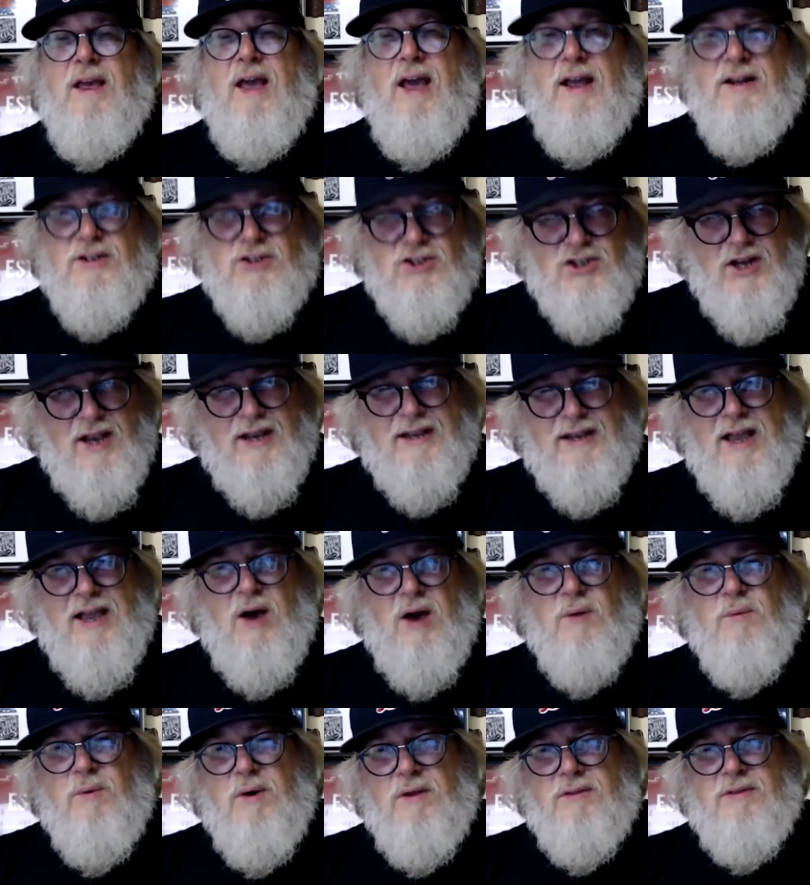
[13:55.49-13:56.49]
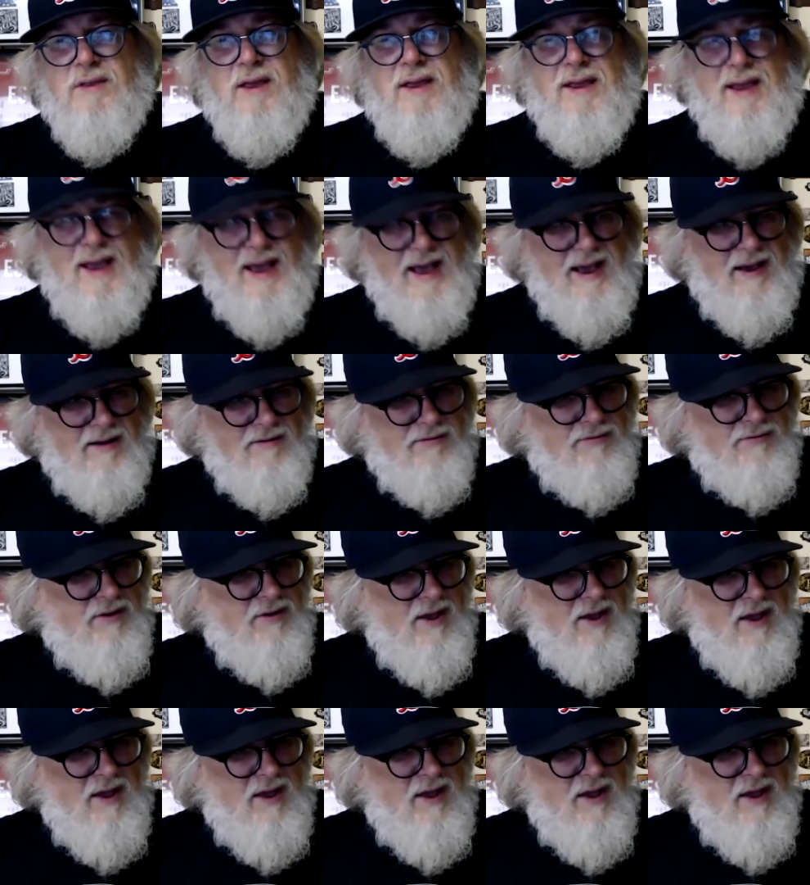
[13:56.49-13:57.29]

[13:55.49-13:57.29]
and check out what they have.